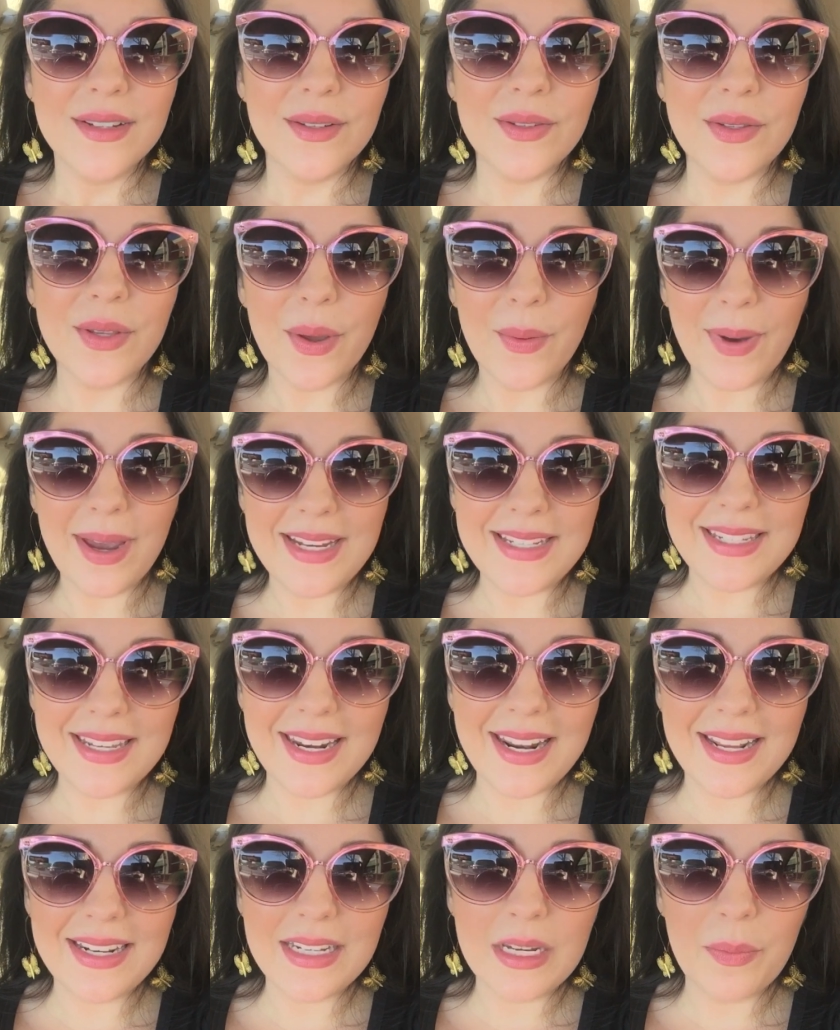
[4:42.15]
So I
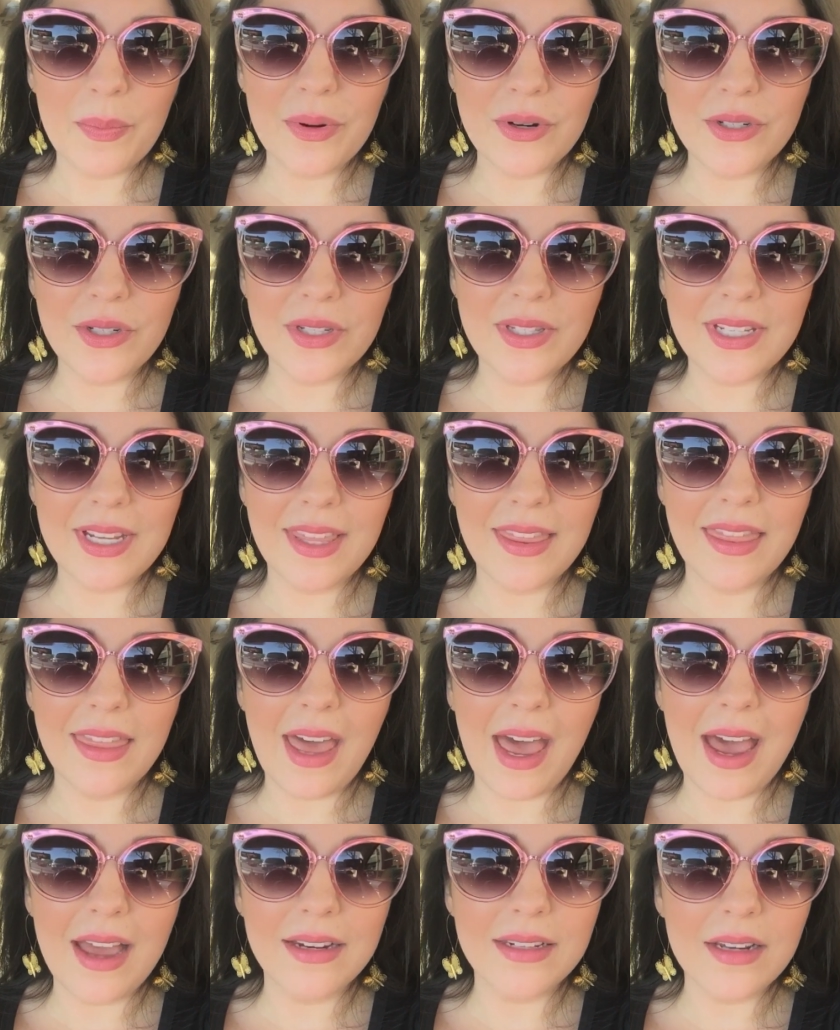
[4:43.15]
did end up purchasing
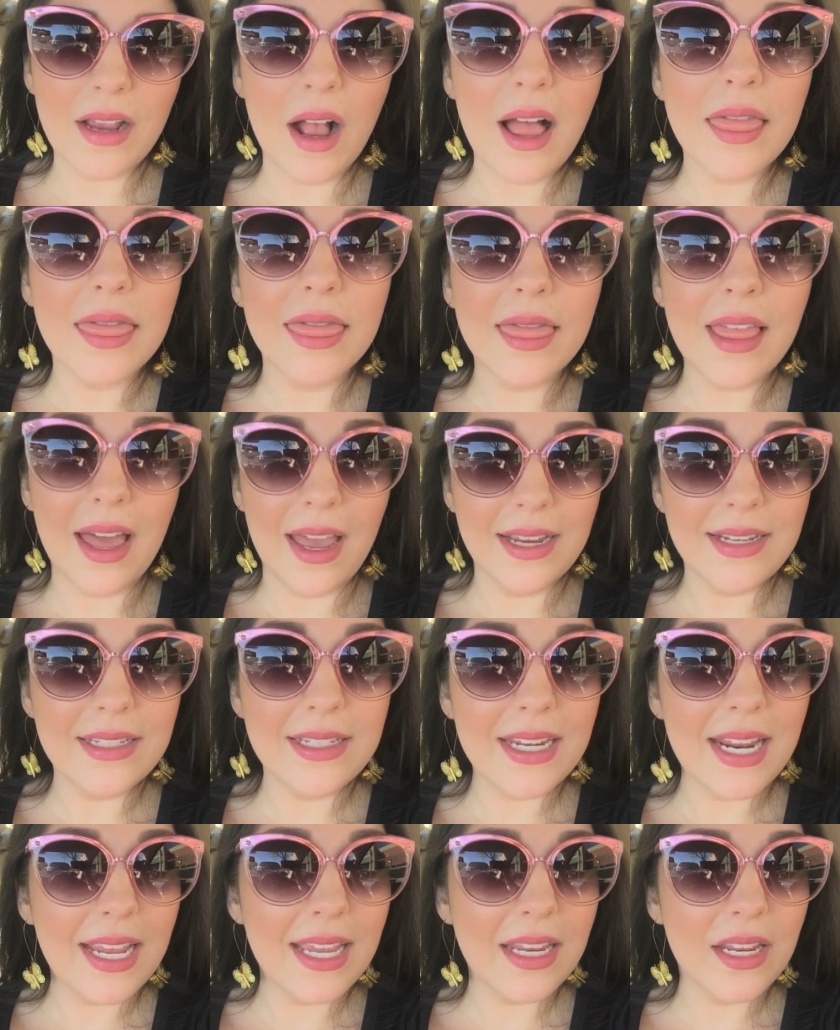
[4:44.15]
that online
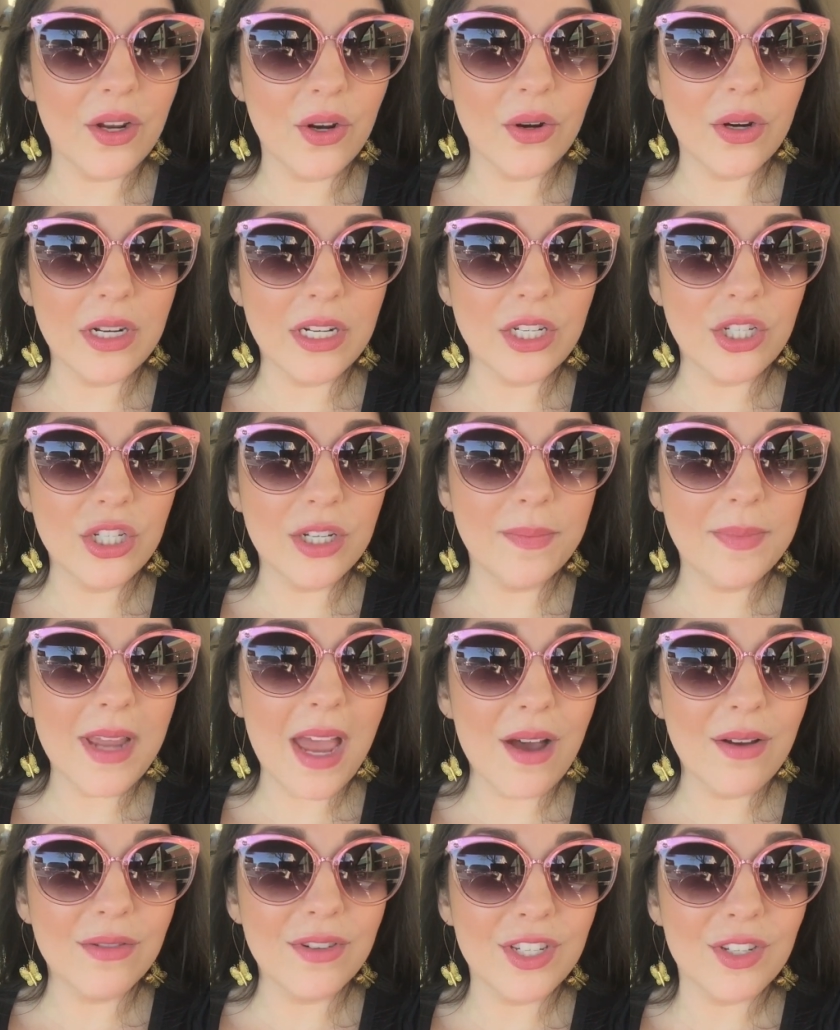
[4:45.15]
today and it already shipped
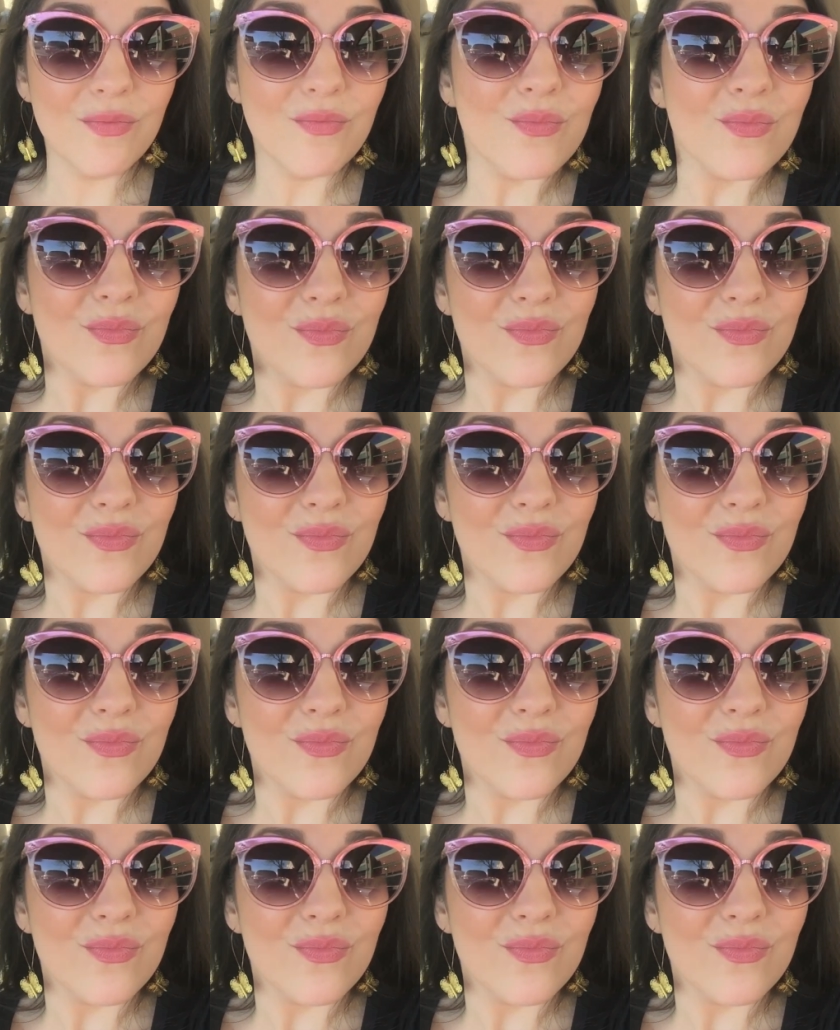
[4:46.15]
out.